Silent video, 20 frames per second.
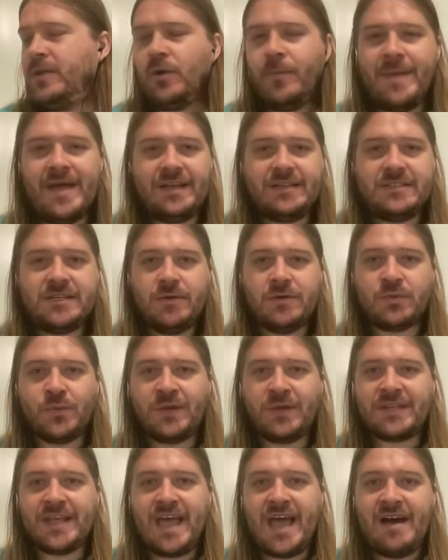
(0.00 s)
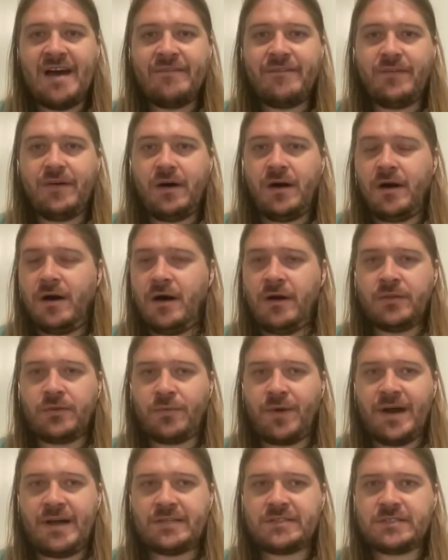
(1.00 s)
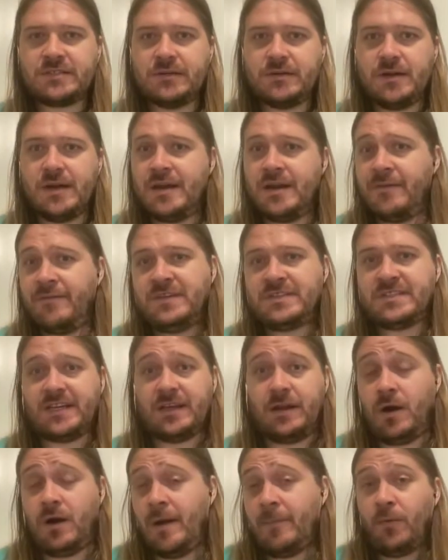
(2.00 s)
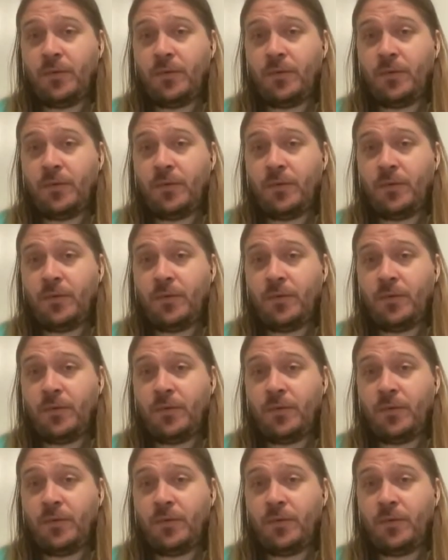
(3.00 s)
make do with what they have on the roster. And if he's I'm